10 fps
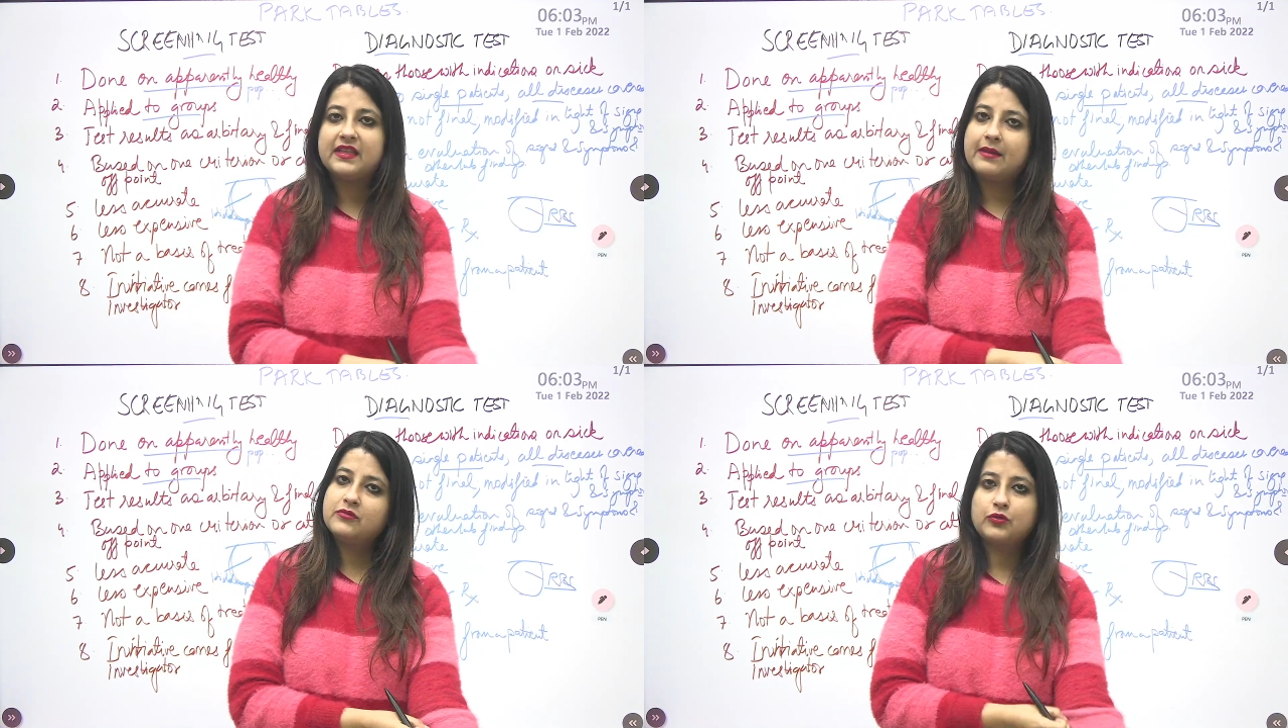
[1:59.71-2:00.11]

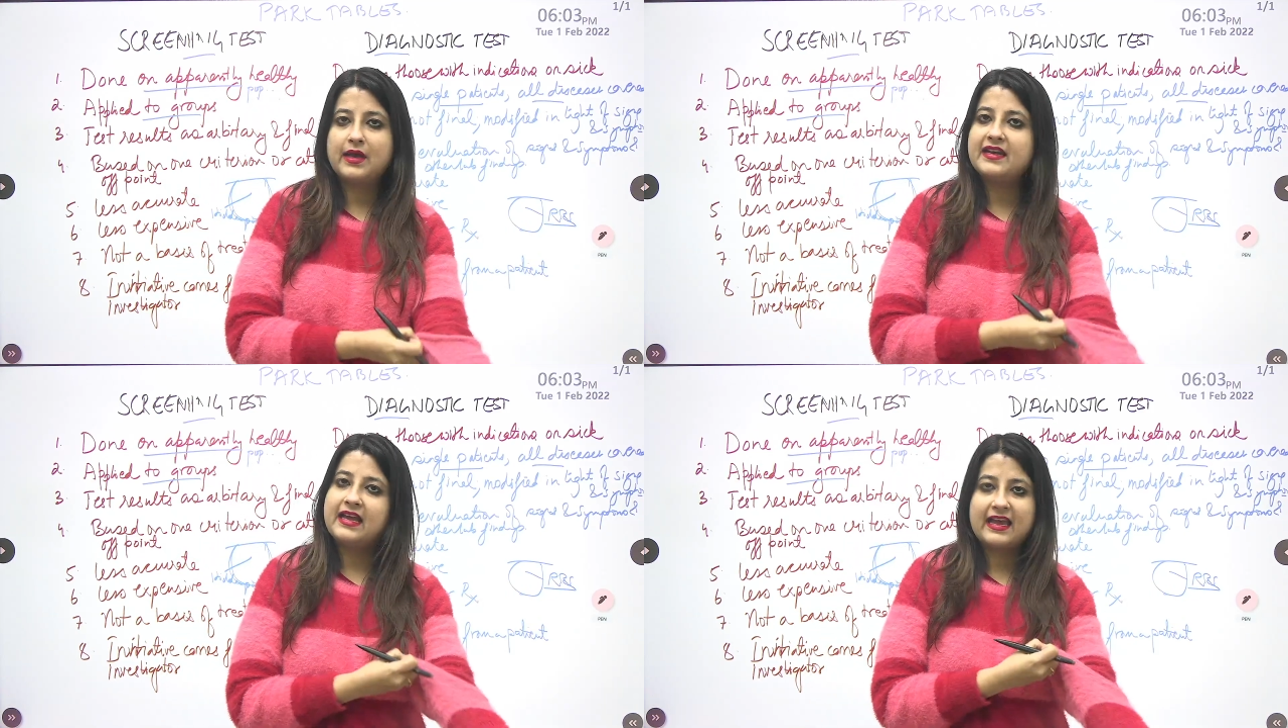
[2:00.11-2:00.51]
them to
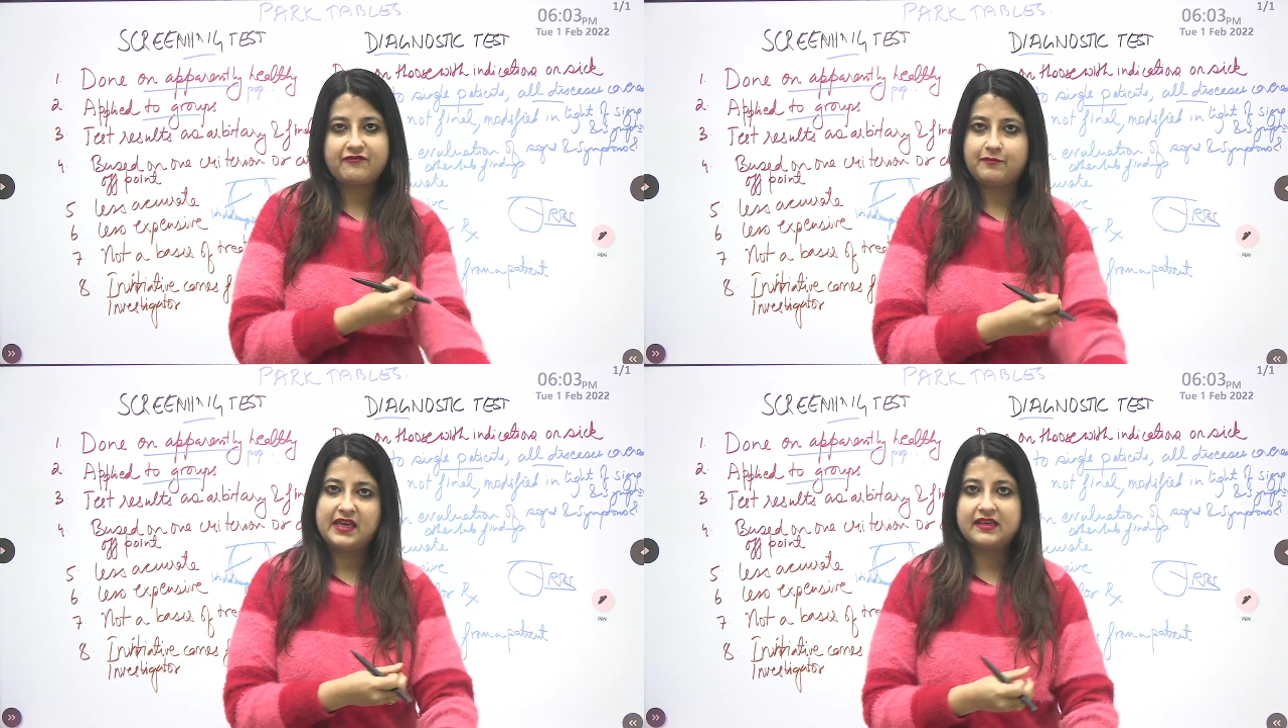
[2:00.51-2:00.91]
an
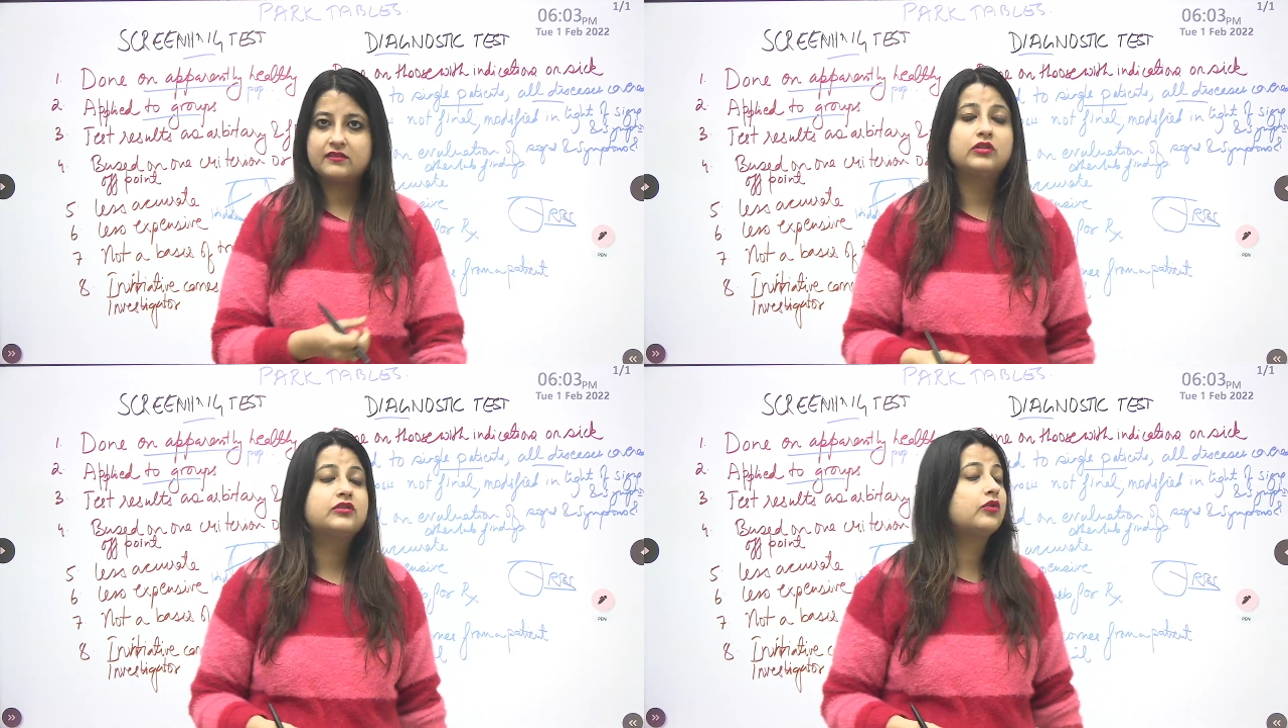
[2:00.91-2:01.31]

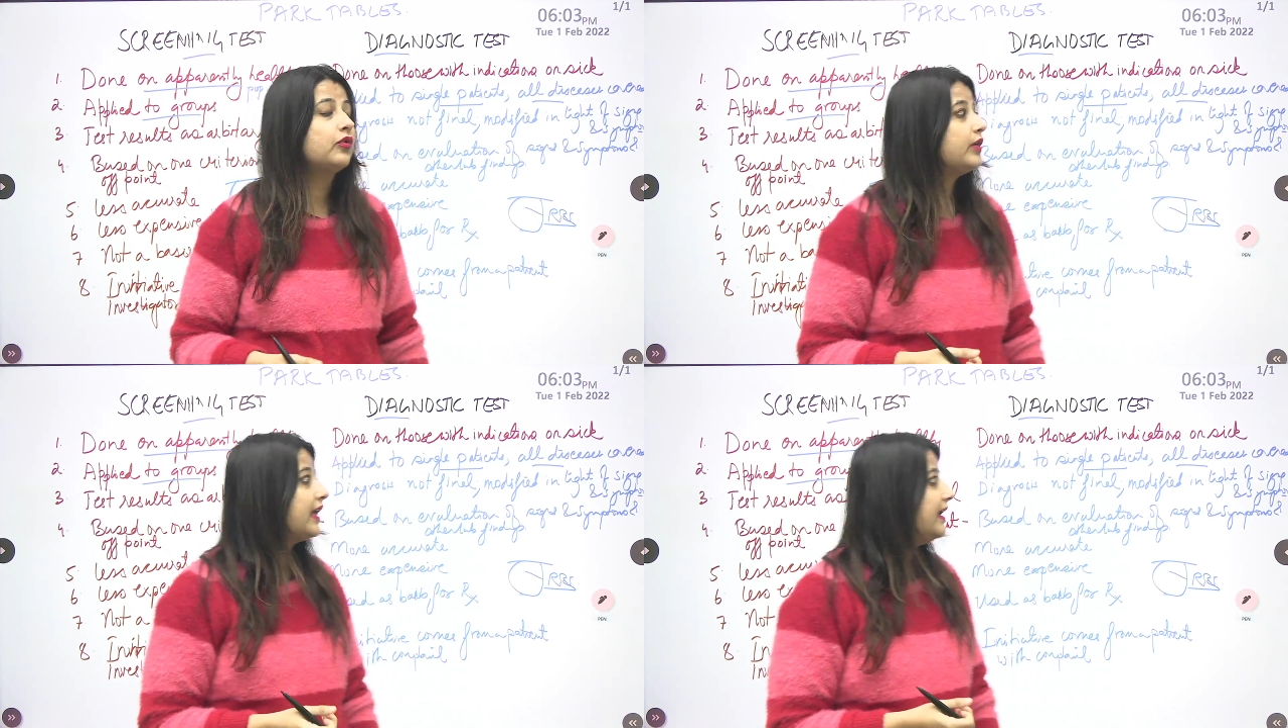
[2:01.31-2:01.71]
FBS also.
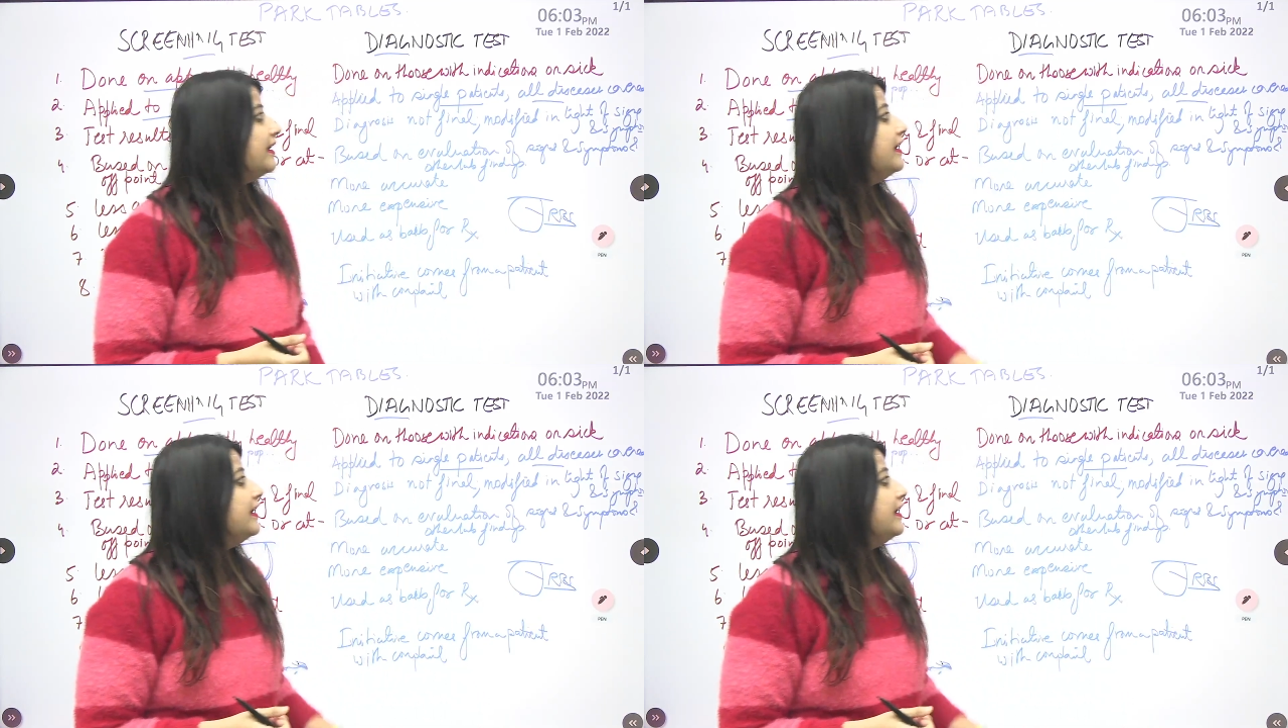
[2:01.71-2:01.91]
Okay.